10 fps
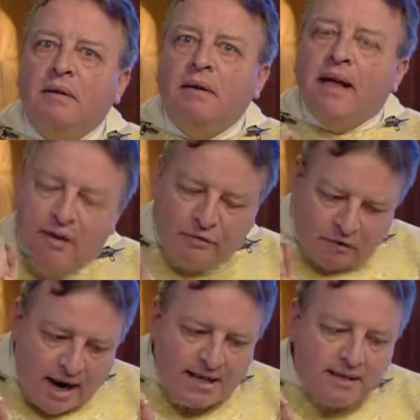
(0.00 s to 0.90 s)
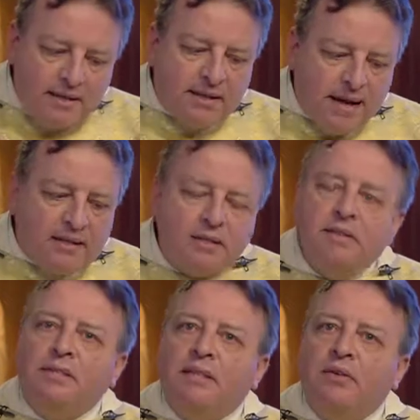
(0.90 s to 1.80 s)
Have Christ as the
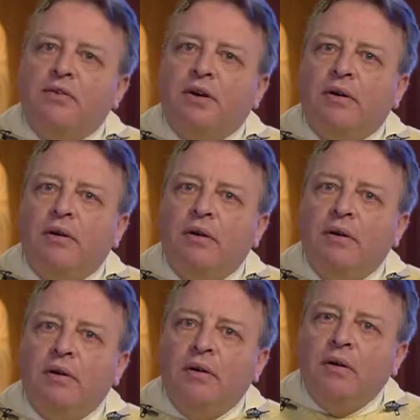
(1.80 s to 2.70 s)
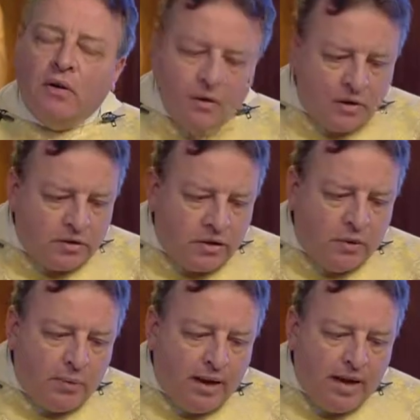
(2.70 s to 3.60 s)
center. So
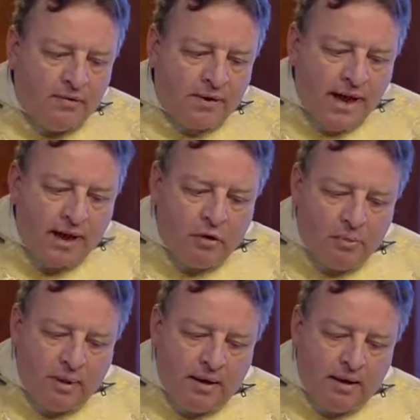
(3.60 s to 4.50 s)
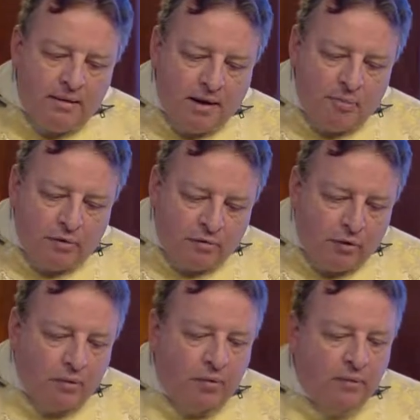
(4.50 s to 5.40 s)
we have Cardinal Pierre de
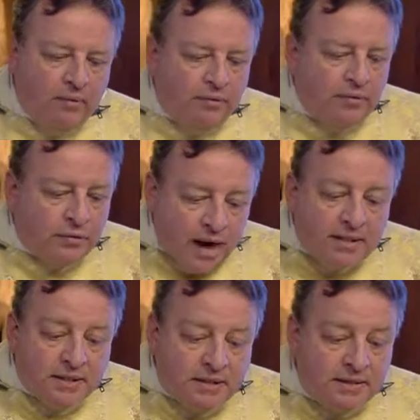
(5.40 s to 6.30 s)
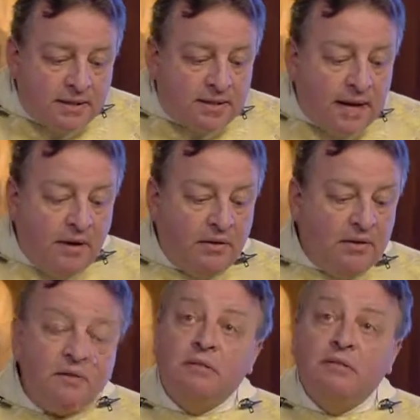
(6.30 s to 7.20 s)
Berulle, Francis de
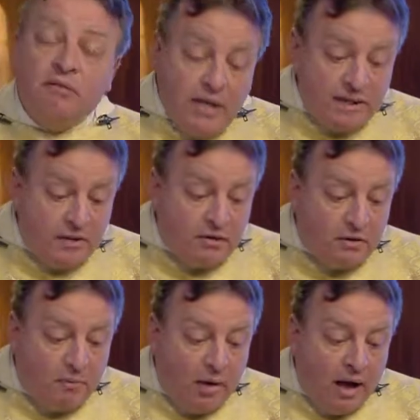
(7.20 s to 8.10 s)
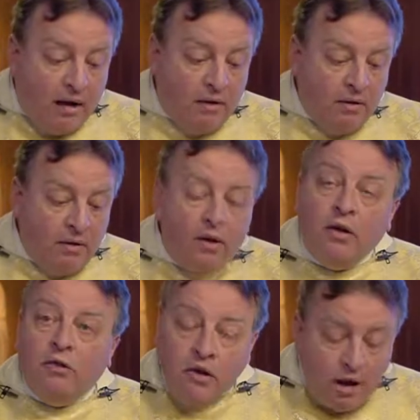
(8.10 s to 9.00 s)
Sales, Vincent de Paul,
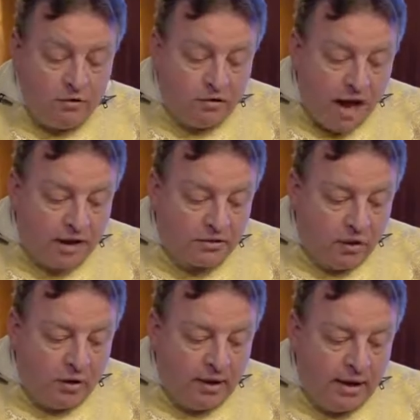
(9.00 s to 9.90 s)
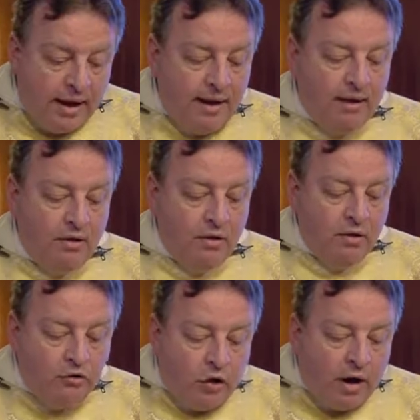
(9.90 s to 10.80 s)
Jean Jacques Ollier,
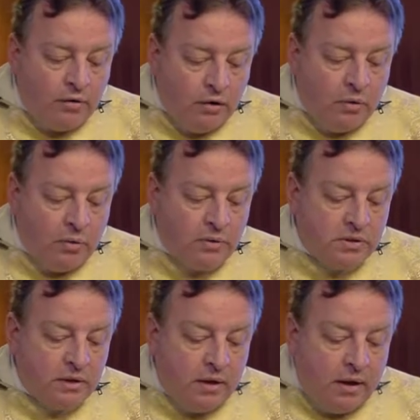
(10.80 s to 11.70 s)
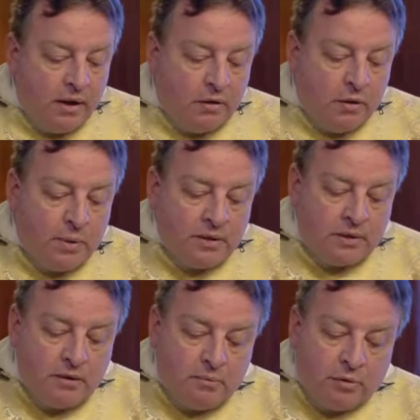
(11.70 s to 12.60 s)
John Eudes, and Louis
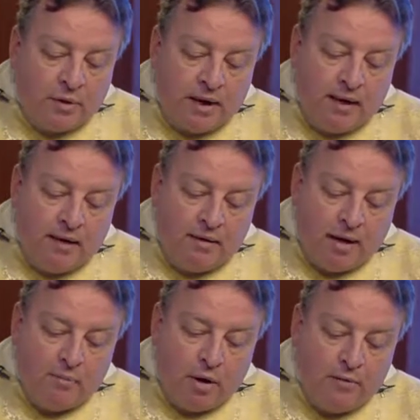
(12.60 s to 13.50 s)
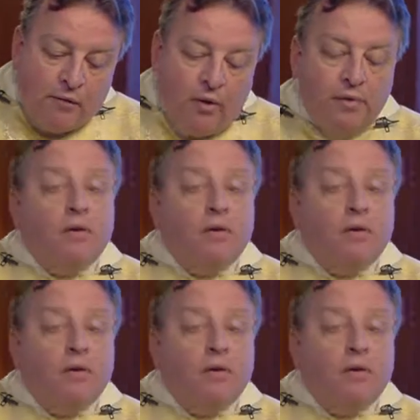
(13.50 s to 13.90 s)
Marie de Montfort.